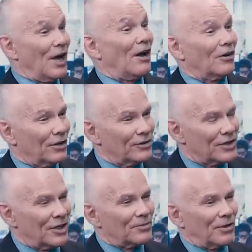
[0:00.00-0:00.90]
our
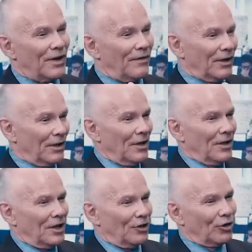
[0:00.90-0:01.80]
concept of having
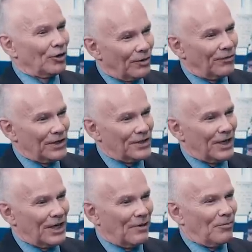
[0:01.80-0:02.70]
a
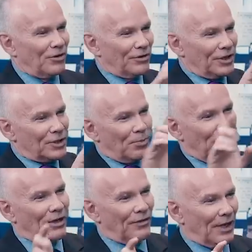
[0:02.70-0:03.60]
rearward-facing camera in the
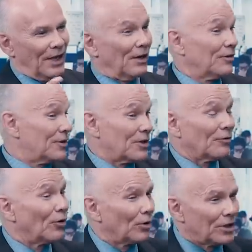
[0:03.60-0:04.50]
display on the halo to
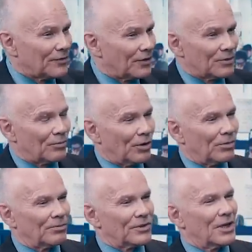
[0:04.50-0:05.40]
solve all these vision
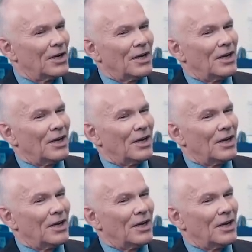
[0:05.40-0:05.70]
problems.